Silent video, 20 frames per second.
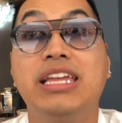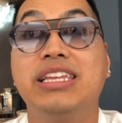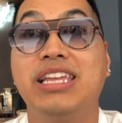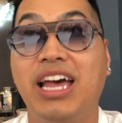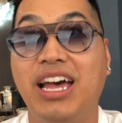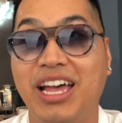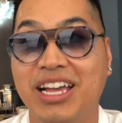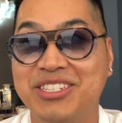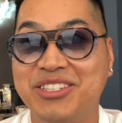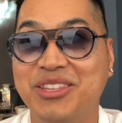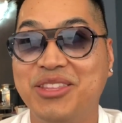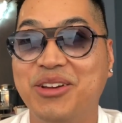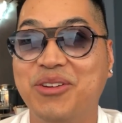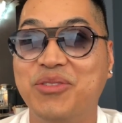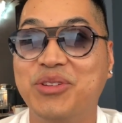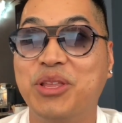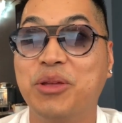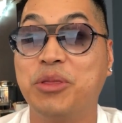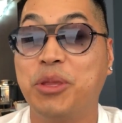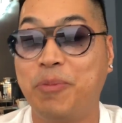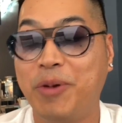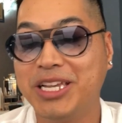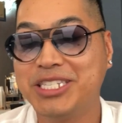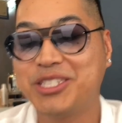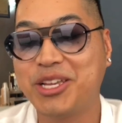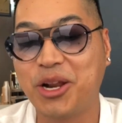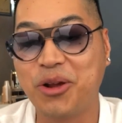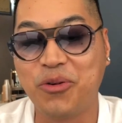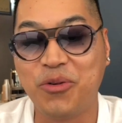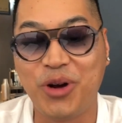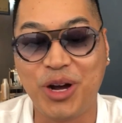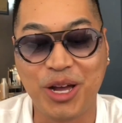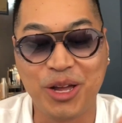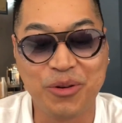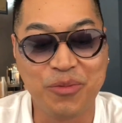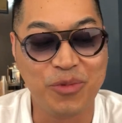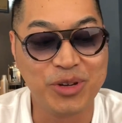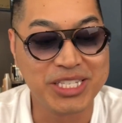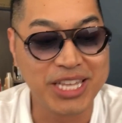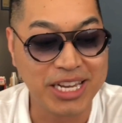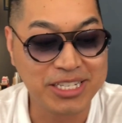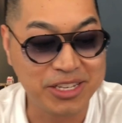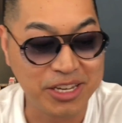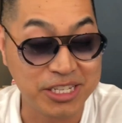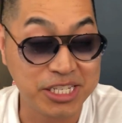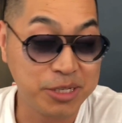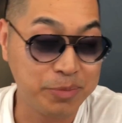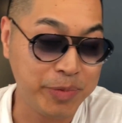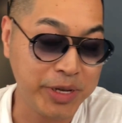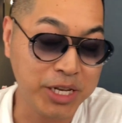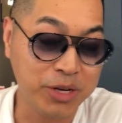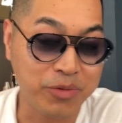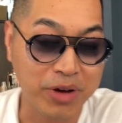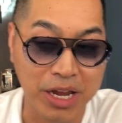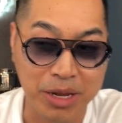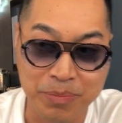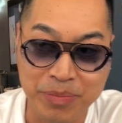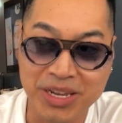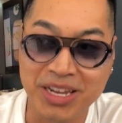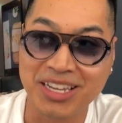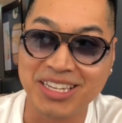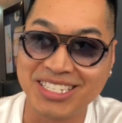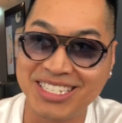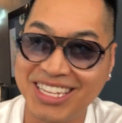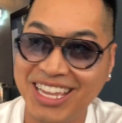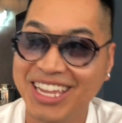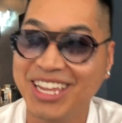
Yeah, actually, no. The piece that I won was actually speed rap because